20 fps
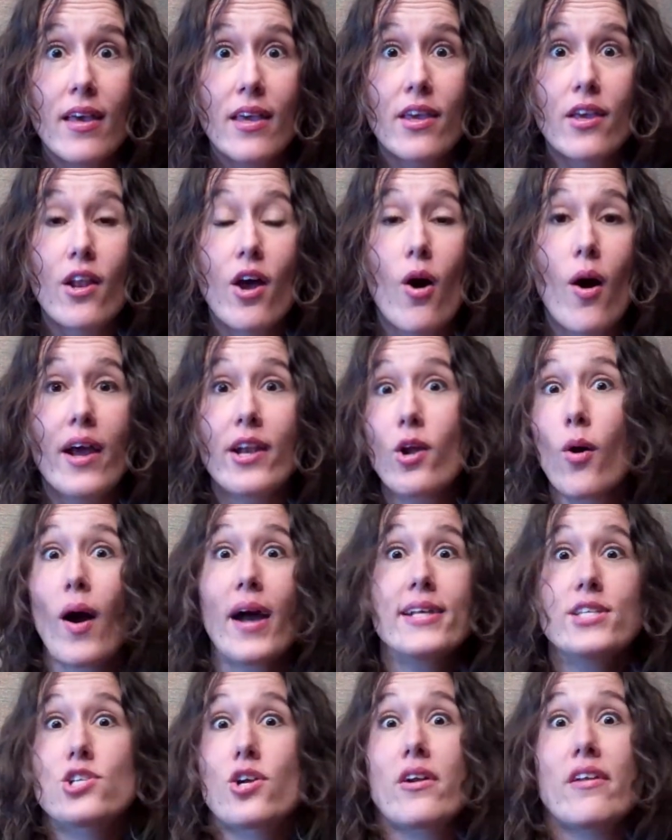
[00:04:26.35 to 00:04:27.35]
You know
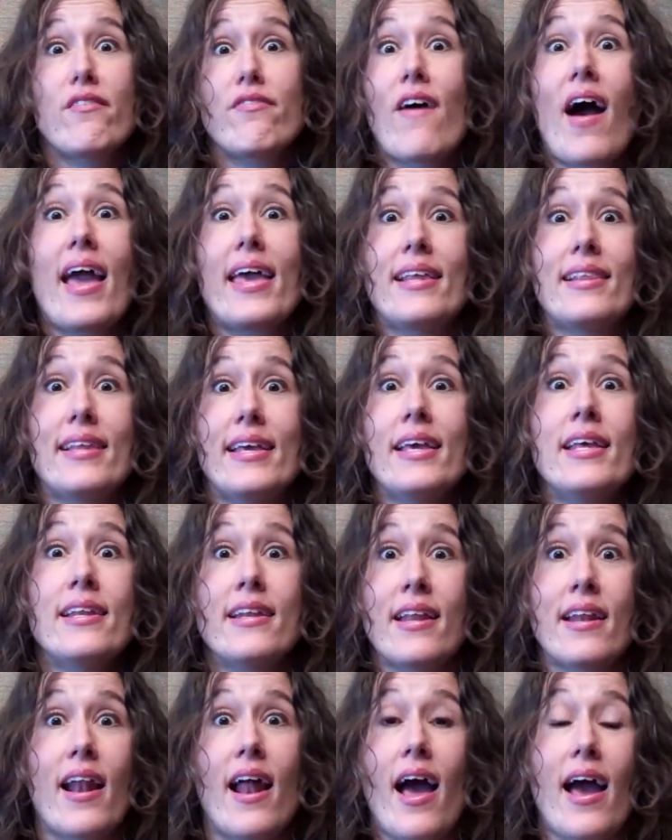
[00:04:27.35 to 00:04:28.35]
I started
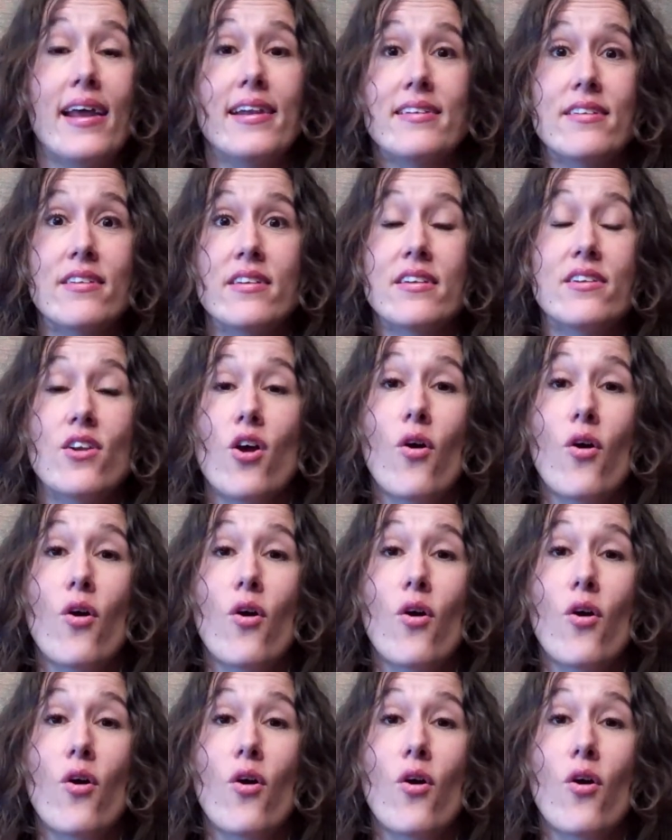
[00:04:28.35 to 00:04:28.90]
violin and I didn't